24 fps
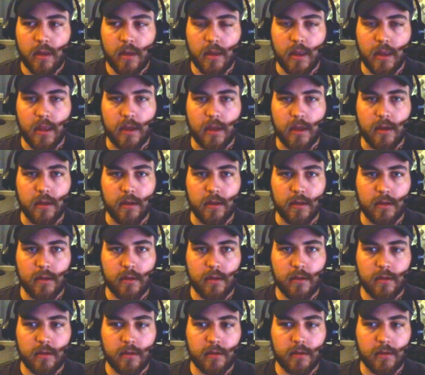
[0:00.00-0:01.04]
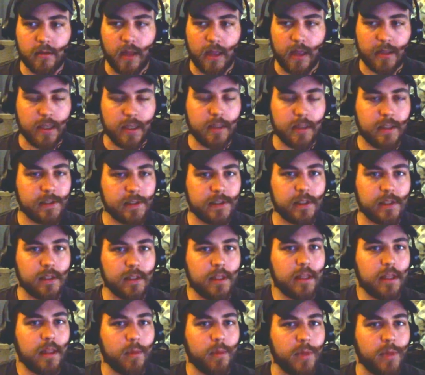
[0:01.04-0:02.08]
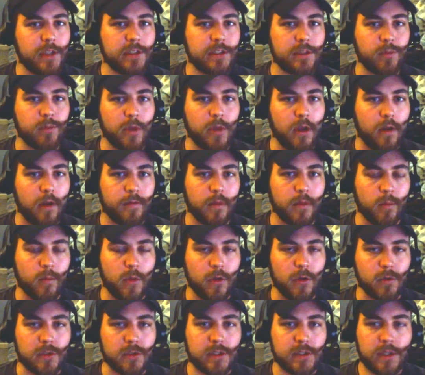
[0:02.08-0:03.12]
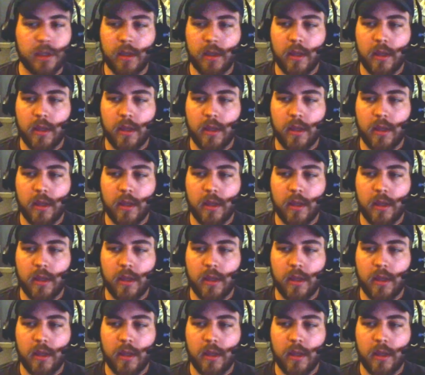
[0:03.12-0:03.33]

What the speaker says: And I think this is the thing that pisses me off the most.